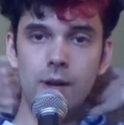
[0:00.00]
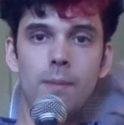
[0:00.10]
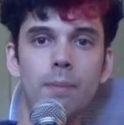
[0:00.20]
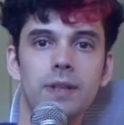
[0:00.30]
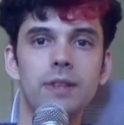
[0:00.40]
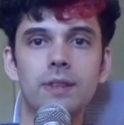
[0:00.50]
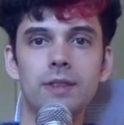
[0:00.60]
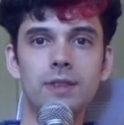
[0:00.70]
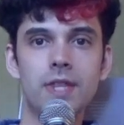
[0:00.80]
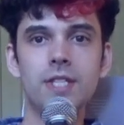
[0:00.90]
But
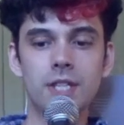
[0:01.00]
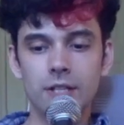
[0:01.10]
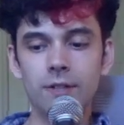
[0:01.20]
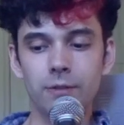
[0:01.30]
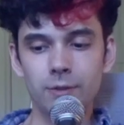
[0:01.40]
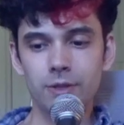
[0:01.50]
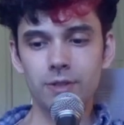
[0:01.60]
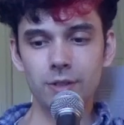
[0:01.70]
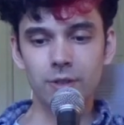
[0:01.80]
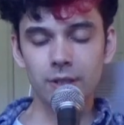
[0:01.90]
this interview was
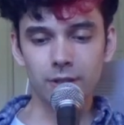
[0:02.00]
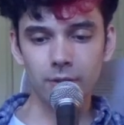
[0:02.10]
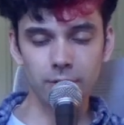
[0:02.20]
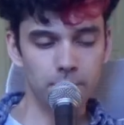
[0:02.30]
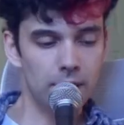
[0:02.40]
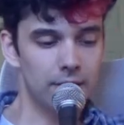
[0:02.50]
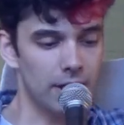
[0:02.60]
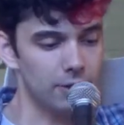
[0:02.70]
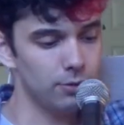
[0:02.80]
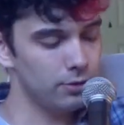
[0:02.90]
so good, or this
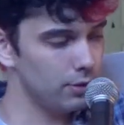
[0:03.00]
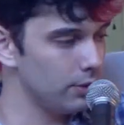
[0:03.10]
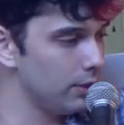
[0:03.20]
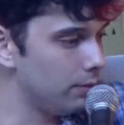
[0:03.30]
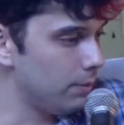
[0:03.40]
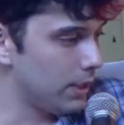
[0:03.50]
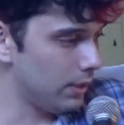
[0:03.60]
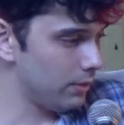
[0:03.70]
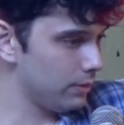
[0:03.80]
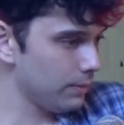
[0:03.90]
podcast was so good,
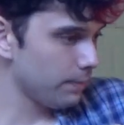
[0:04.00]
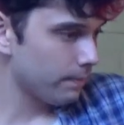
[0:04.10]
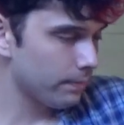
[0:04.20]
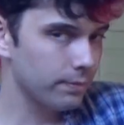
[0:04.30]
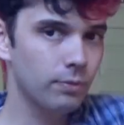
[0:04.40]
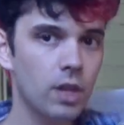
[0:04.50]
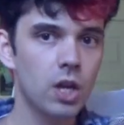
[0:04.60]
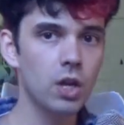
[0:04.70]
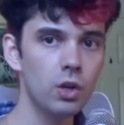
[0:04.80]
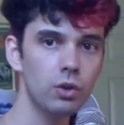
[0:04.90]
because
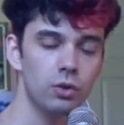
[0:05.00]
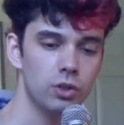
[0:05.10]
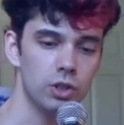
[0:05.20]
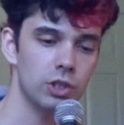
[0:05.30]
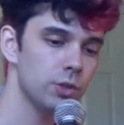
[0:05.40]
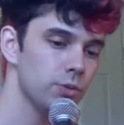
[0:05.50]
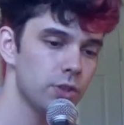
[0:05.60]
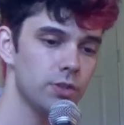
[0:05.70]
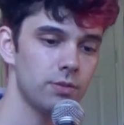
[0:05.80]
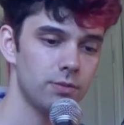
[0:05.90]
she was
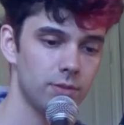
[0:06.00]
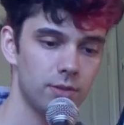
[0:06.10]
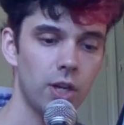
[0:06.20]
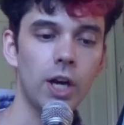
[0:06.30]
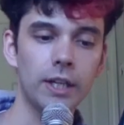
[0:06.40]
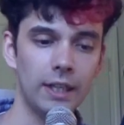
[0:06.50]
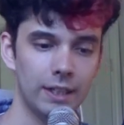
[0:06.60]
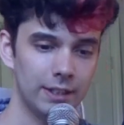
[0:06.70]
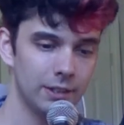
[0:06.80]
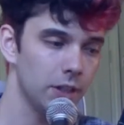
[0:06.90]
just
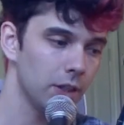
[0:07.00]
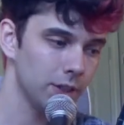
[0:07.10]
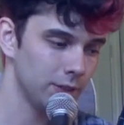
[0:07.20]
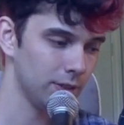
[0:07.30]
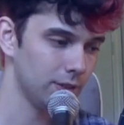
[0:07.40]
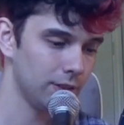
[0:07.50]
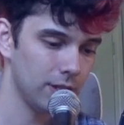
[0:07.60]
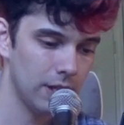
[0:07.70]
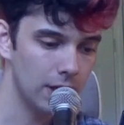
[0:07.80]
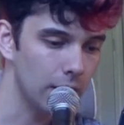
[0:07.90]
talking, you know?
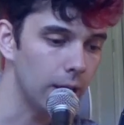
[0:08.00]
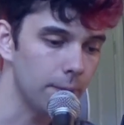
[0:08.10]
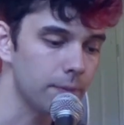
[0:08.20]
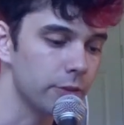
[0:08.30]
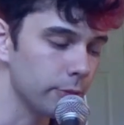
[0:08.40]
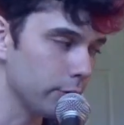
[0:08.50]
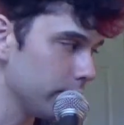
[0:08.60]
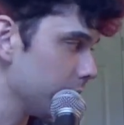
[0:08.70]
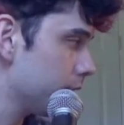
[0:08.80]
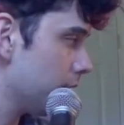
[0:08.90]
These molds
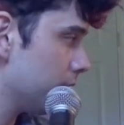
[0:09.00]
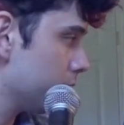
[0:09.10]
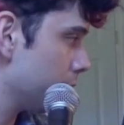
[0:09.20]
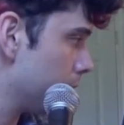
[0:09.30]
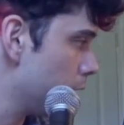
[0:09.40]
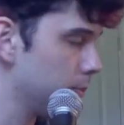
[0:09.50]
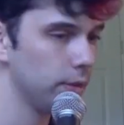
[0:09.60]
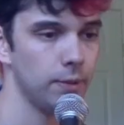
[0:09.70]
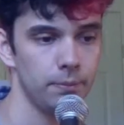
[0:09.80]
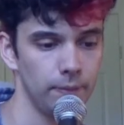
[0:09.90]
are done, so I'm going to
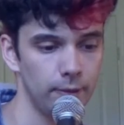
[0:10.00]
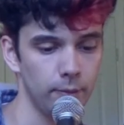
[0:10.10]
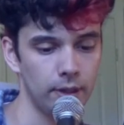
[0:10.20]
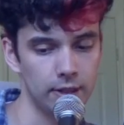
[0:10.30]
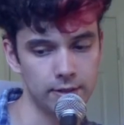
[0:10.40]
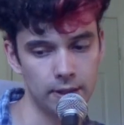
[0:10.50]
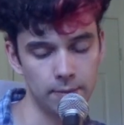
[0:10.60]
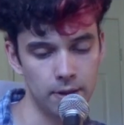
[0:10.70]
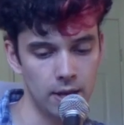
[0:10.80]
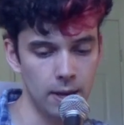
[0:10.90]
open them one at a
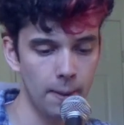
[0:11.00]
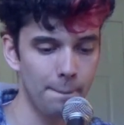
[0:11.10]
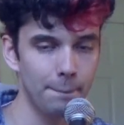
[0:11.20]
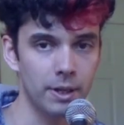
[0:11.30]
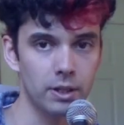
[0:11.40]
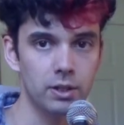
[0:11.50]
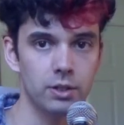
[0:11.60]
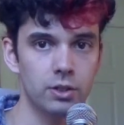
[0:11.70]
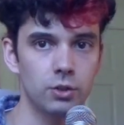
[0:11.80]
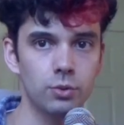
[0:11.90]
time. But
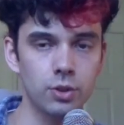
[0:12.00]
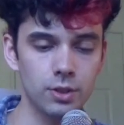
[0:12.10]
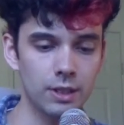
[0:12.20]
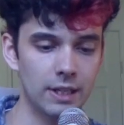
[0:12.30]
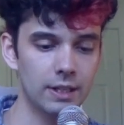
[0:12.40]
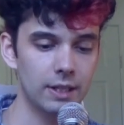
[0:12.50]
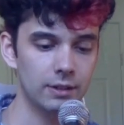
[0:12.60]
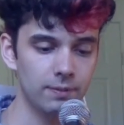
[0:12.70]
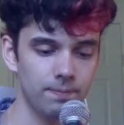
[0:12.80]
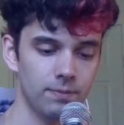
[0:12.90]
she was just kind of like
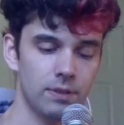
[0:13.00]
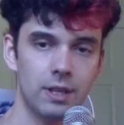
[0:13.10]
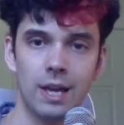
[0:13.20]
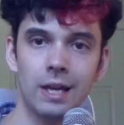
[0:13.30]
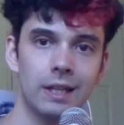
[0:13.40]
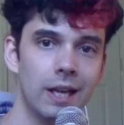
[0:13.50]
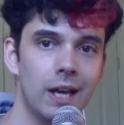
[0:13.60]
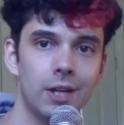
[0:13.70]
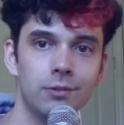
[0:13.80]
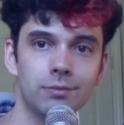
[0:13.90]
hanging
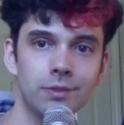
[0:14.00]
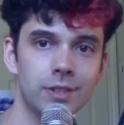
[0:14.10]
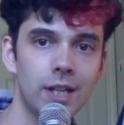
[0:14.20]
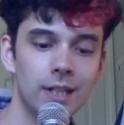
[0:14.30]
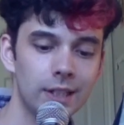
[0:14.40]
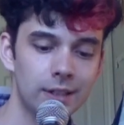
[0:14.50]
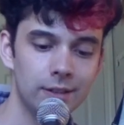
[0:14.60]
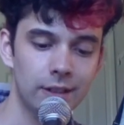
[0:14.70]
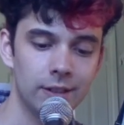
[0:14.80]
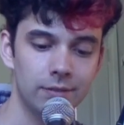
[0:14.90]
out,
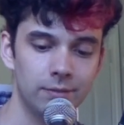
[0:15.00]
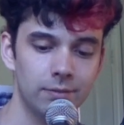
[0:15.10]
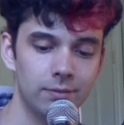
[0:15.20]
talking, and